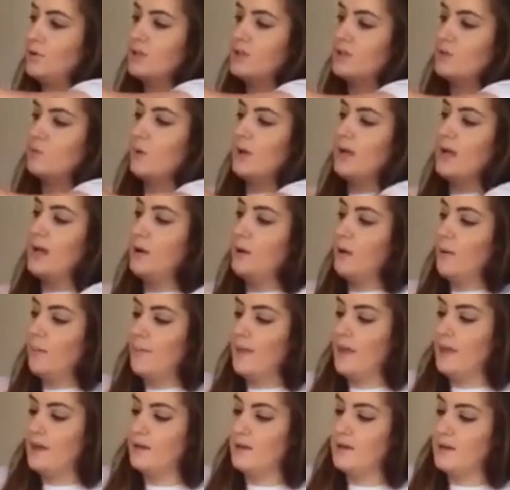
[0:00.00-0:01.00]
its way out,
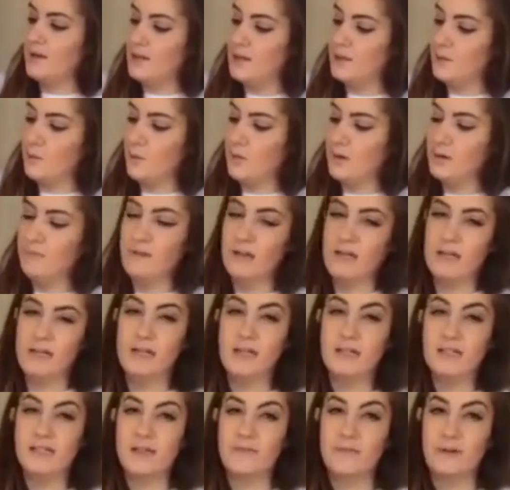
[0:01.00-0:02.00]
and then you only really
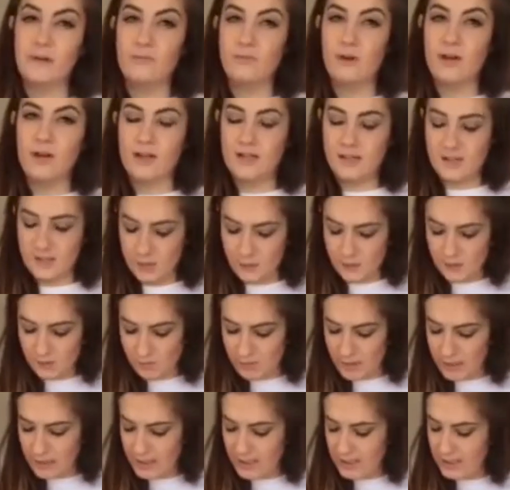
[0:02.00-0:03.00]
need to give it a rinse, so it's
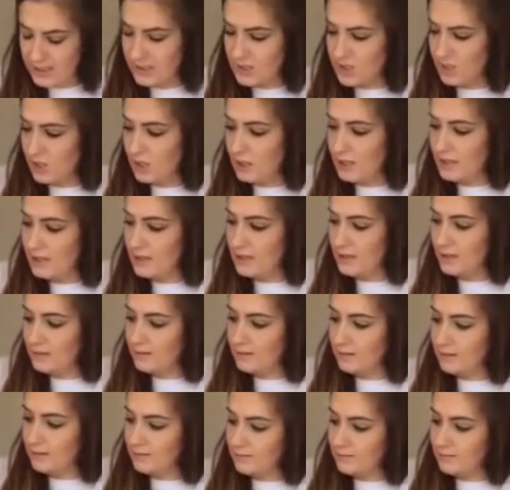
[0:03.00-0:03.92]
really easy to clean